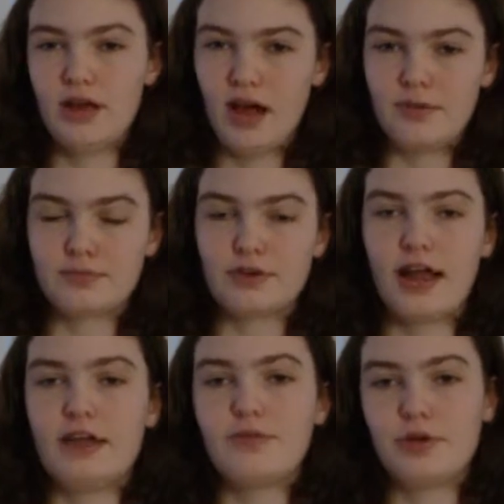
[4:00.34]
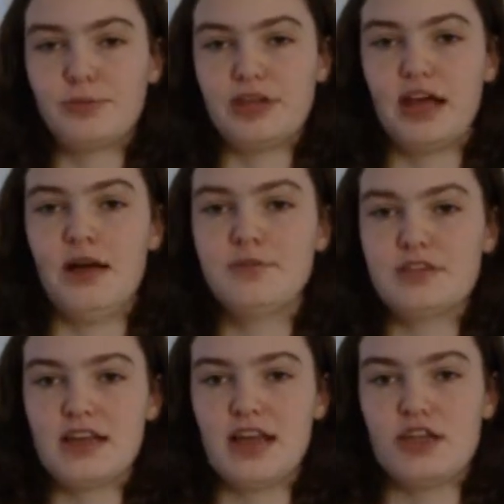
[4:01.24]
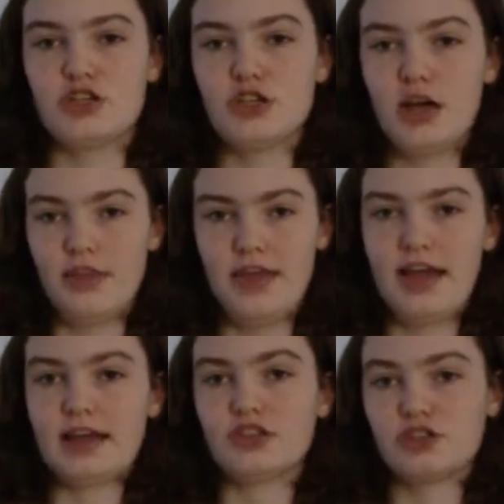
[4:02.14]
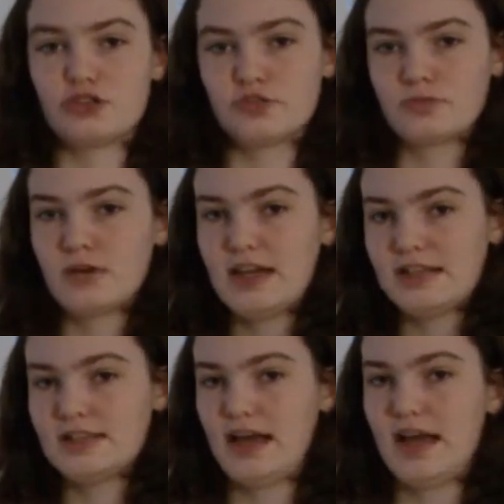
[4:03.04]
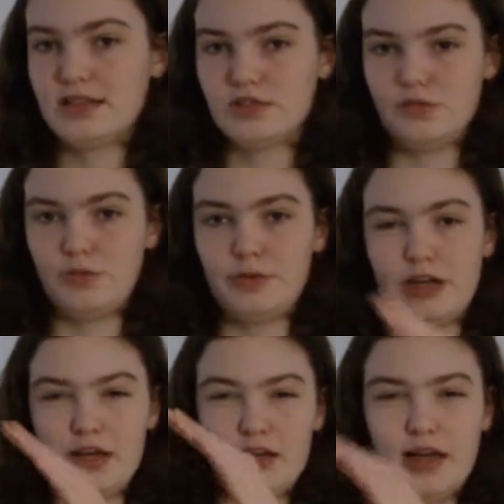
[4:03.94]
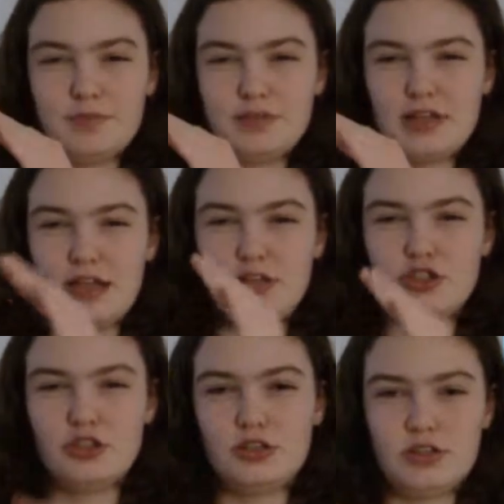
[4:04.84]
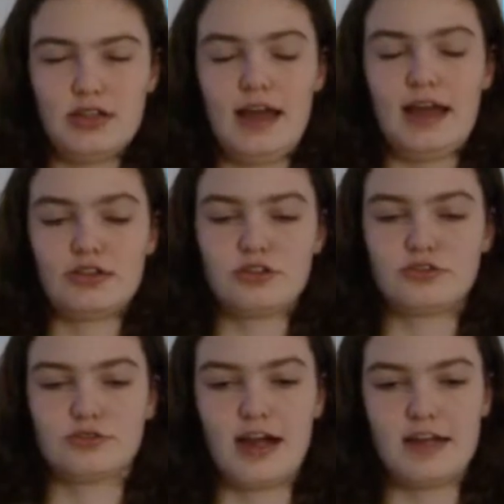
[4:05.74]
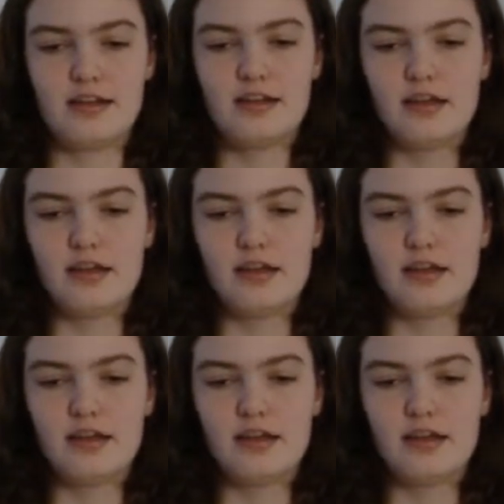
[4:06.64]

Up right would be upstage on the actor's right side. So it would be on upstage to the actor's right.